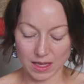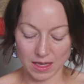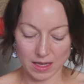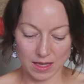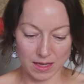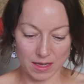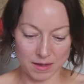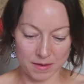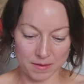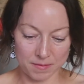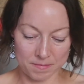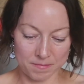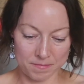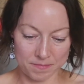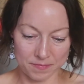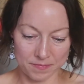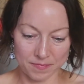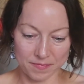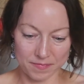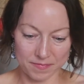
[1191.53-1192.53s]
I
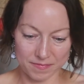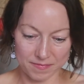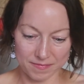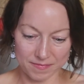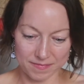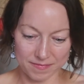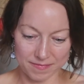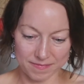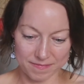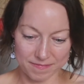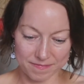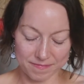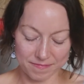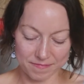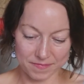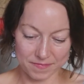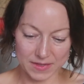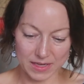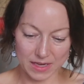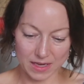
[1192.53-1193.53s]
don't
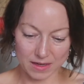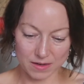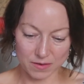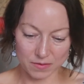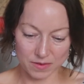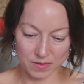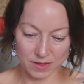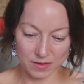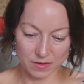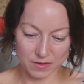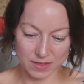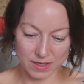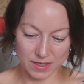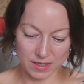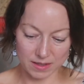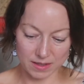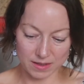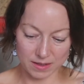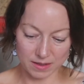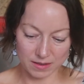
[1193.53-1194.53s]
think there's
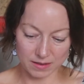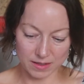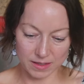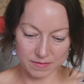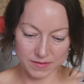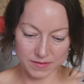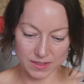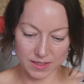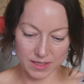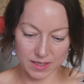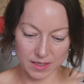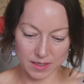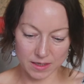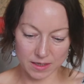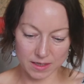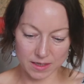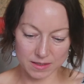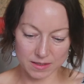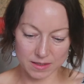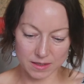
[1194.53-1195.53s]
anything left in
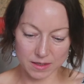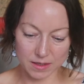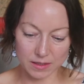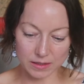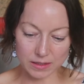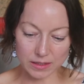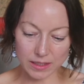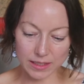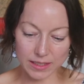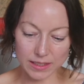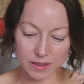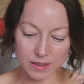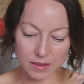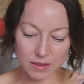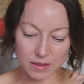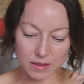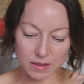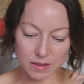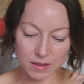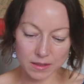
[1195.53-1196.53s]
here. It's a
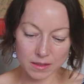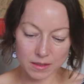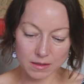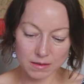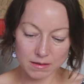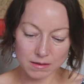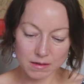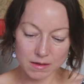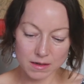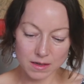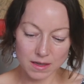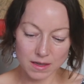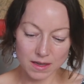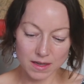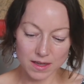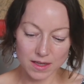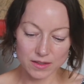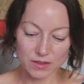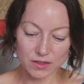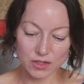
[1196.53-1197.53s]
clear
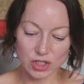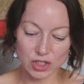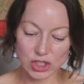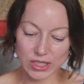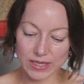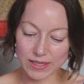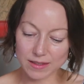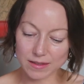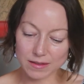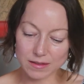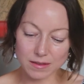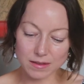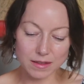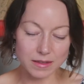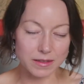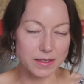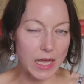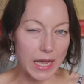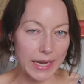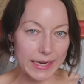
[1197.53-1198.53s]

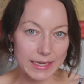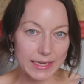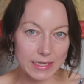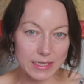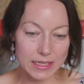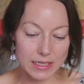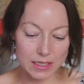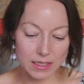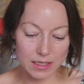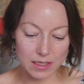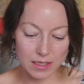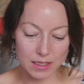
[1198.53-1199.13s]
gel-like